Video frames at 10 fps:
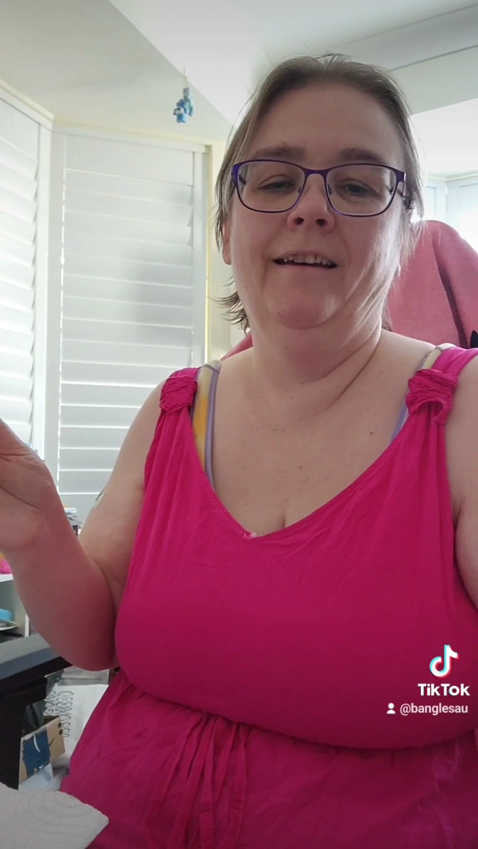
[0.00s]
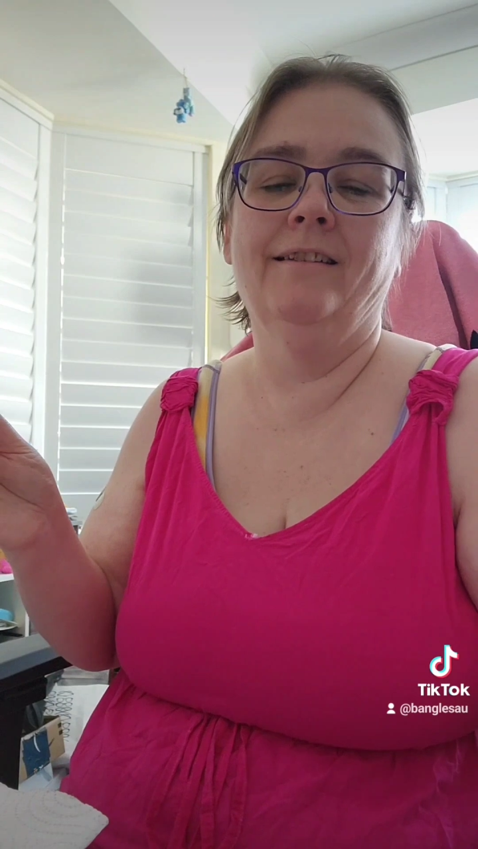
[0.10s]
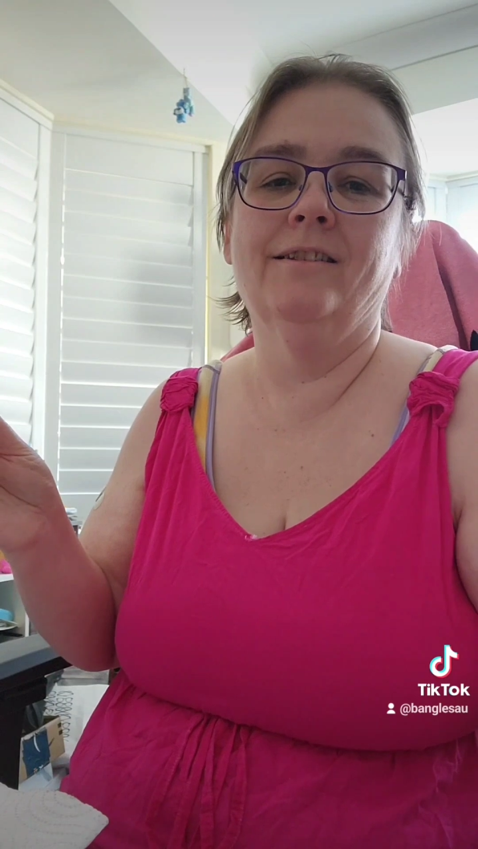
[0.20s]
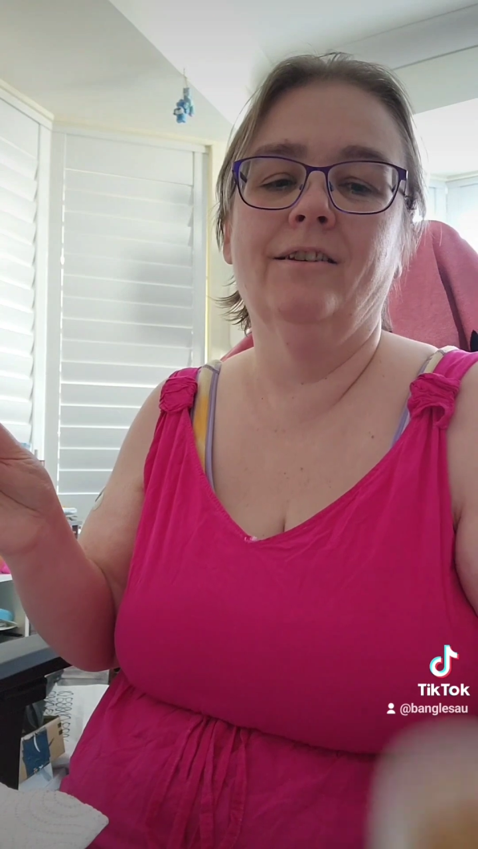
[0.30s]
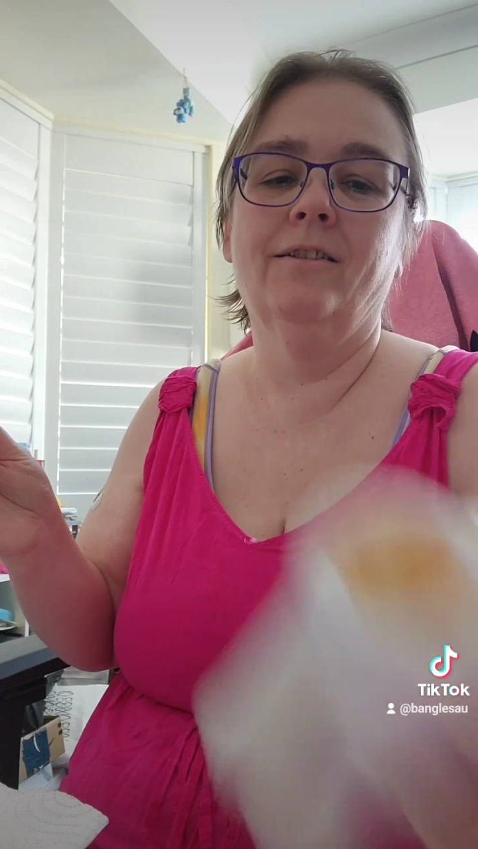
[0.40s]

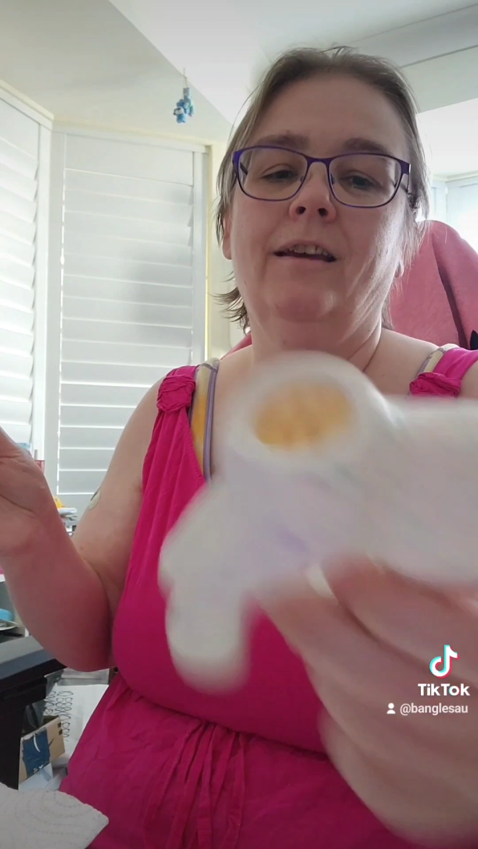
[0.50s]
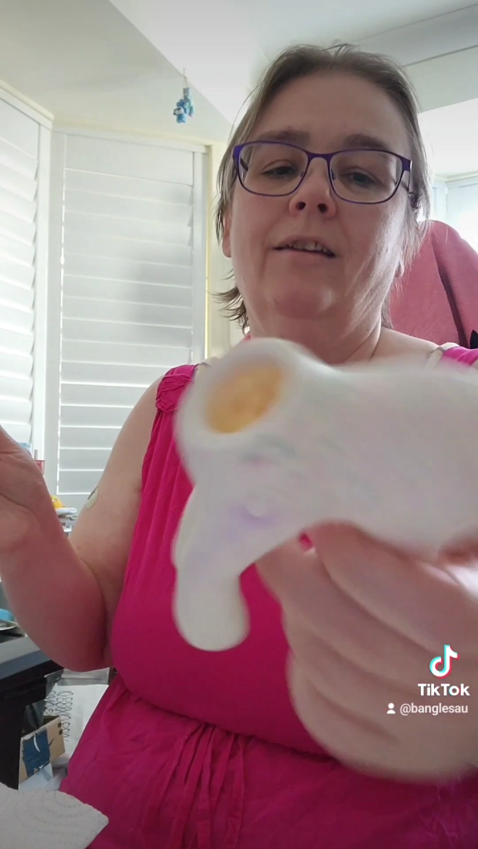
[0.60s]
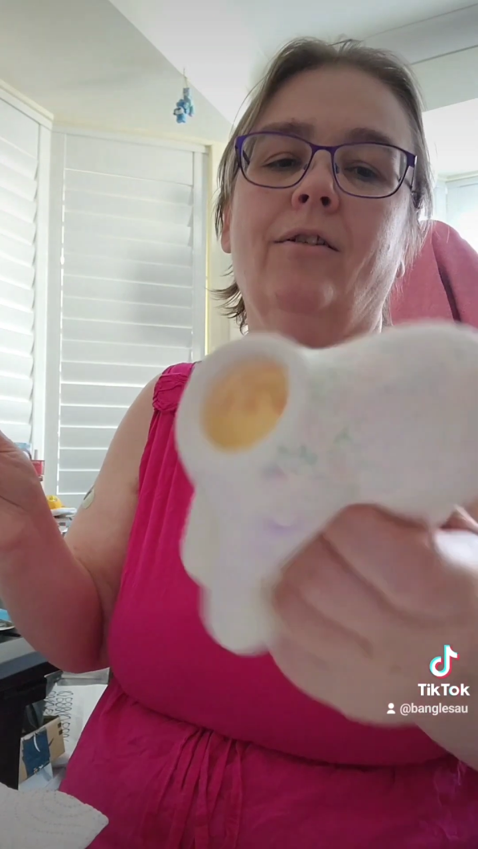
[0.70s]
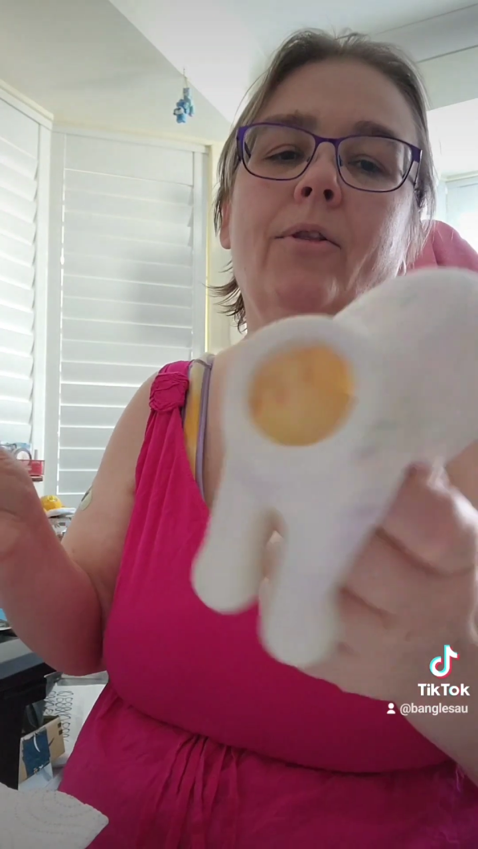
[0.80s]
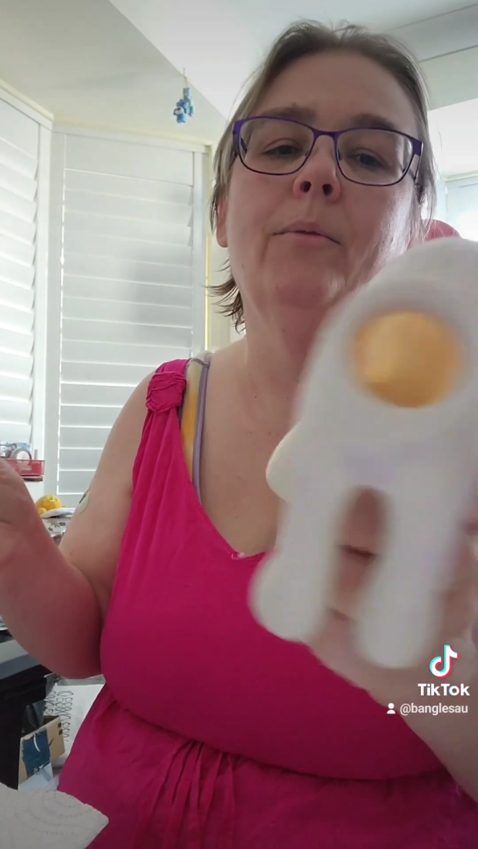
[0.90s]
And so
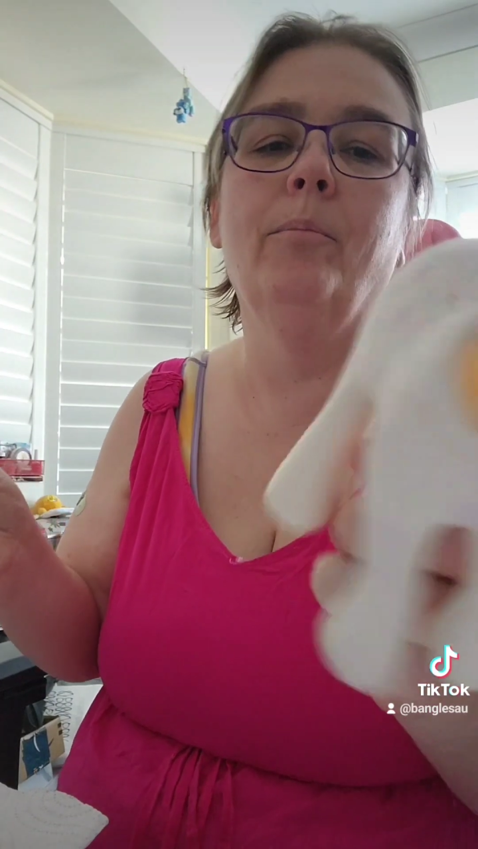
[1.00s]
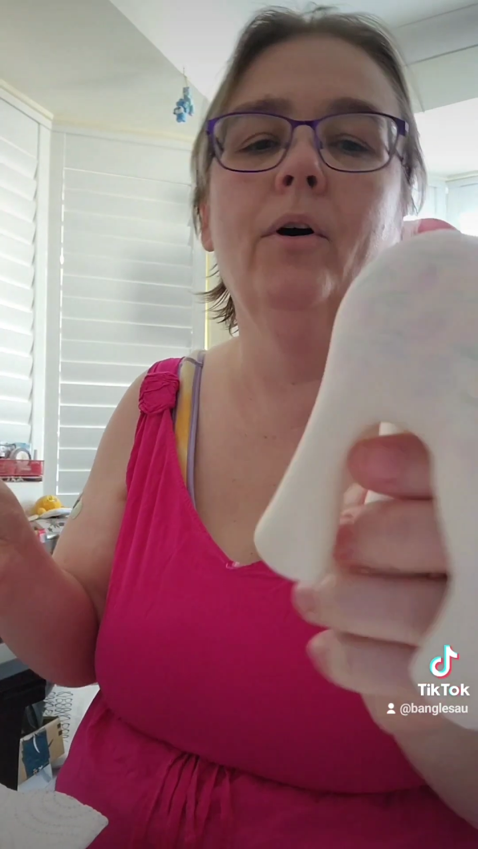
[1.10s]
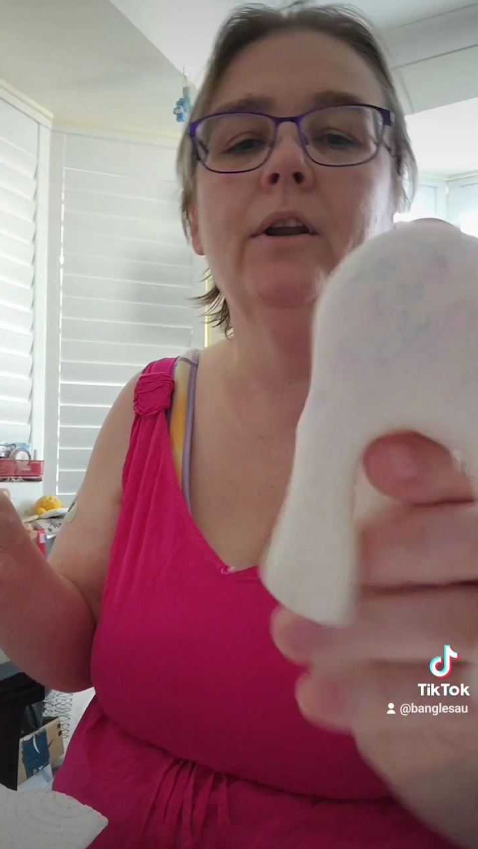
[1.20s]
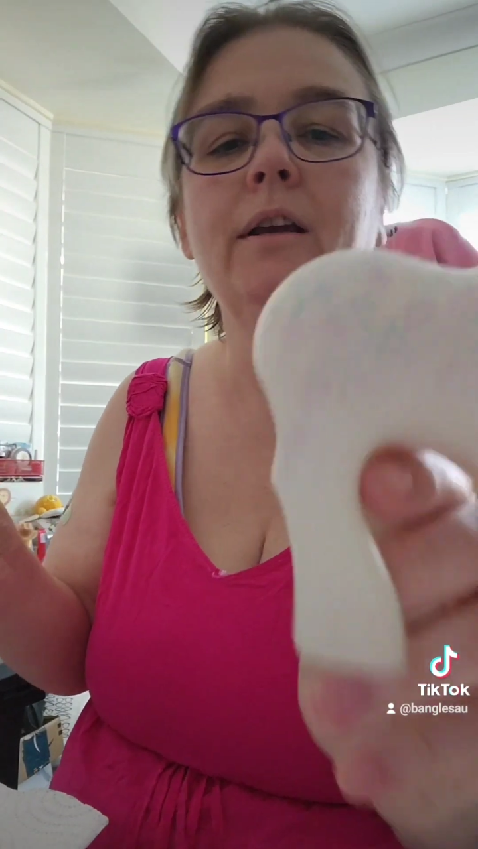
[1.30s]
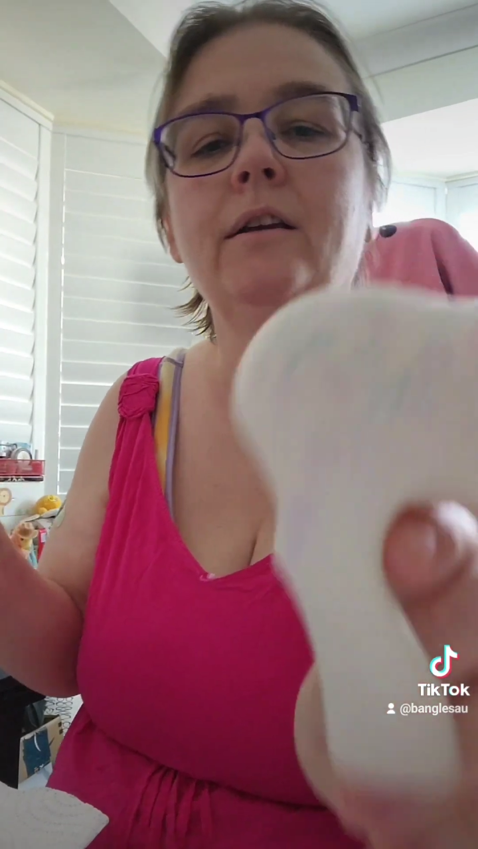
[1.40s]
then on the
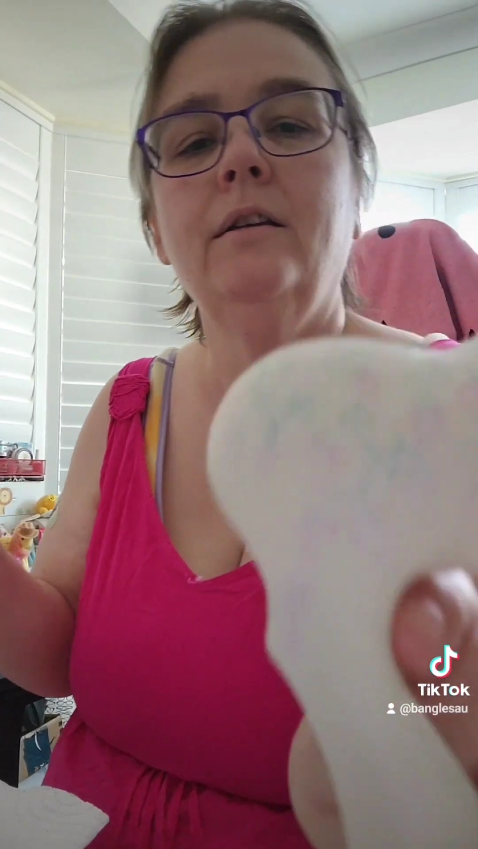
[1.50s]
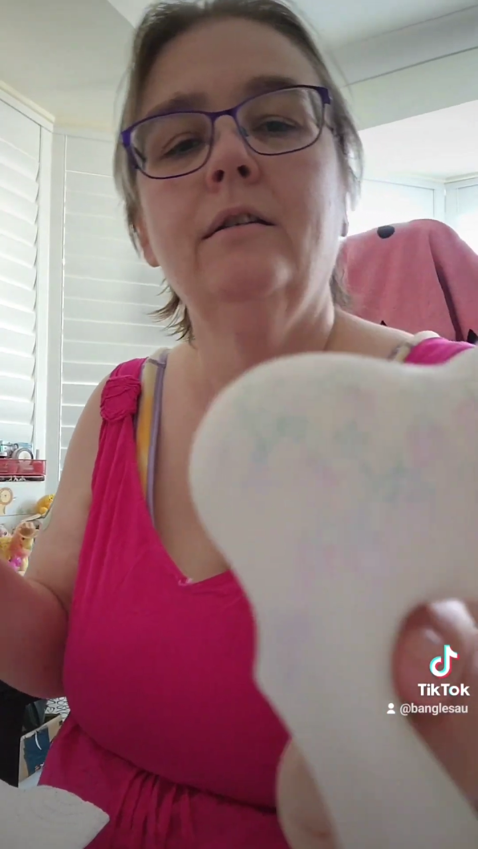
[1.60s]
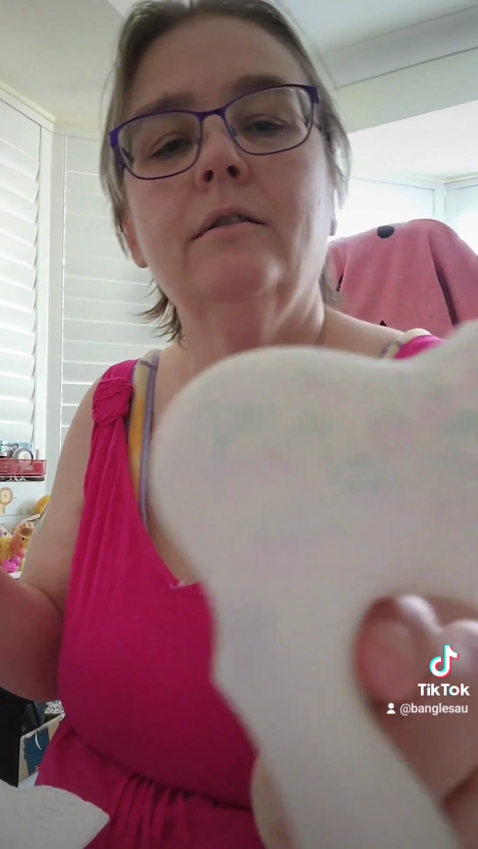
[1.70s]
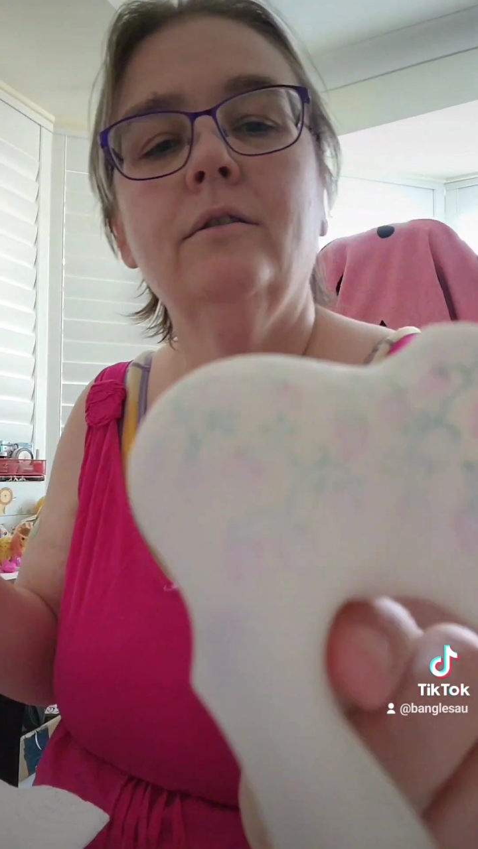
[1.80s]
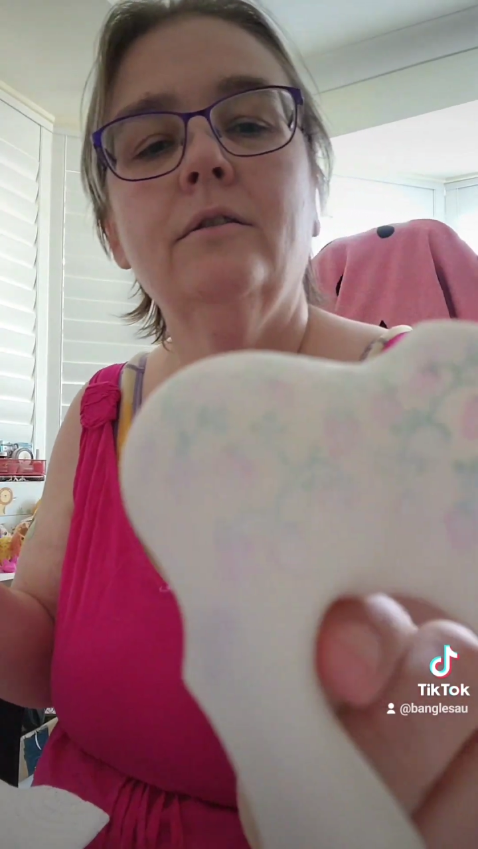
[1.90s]
body,